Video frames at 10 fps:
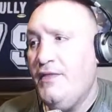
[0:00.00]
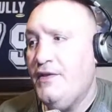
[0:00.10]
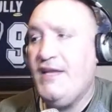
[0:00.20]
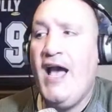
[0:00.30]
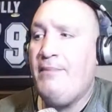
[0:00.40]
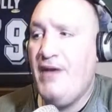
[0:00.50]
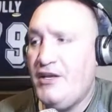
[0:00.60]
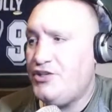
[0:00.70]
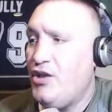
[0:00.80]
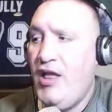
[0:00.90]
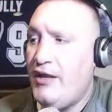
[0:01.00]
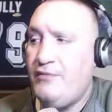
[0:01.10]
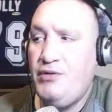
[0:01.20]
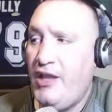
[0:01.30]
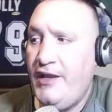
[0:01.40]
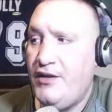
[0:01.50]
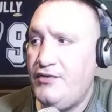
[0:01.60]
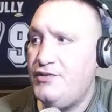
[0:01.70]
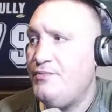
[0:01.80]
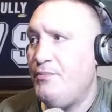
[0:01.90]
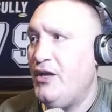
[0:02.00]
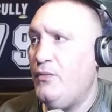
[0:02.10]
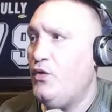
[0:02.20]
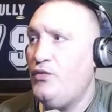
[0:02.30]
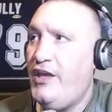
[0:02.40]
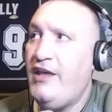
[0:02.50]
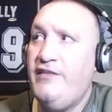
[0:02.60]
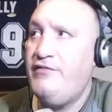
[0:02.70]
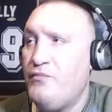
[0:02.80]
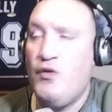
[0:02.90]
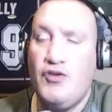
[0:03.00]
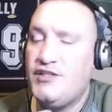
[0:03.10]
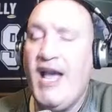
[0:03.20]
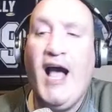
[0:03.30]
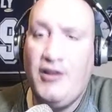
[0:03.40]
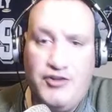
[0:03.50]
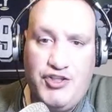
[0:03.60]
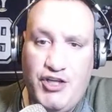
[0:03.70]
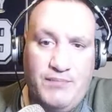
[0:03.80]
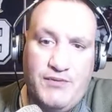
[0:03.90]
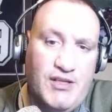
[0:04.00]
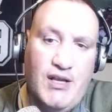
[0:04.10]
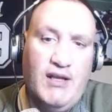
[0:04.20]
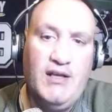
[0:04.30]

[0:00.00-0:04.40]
the top echelon of players, but we'll give more scholarships